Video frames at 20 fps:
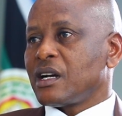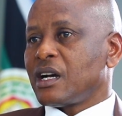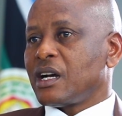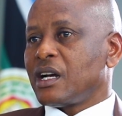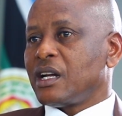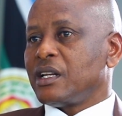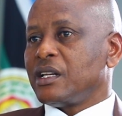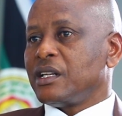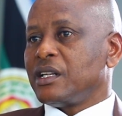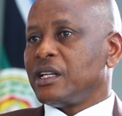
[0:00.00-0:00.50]

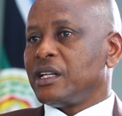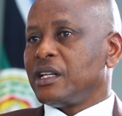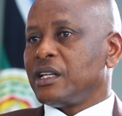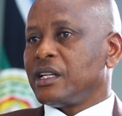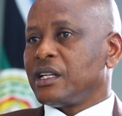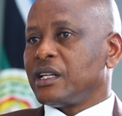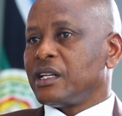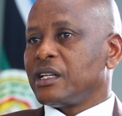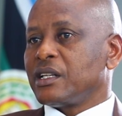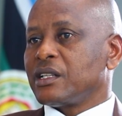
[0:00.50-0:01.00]
And
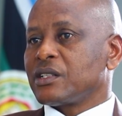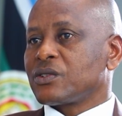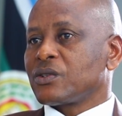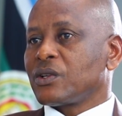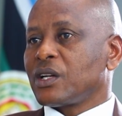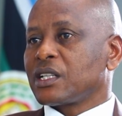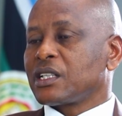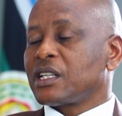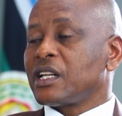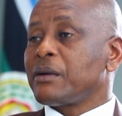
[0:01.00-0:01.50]
so
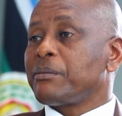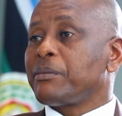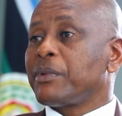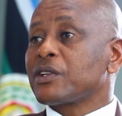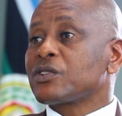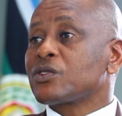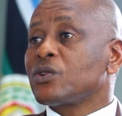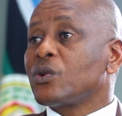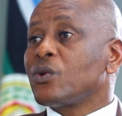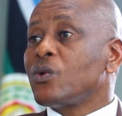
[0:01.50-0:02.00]
that a
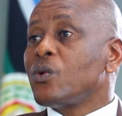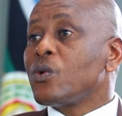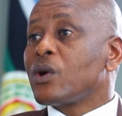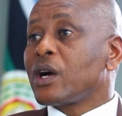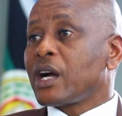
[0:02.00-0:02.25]
person who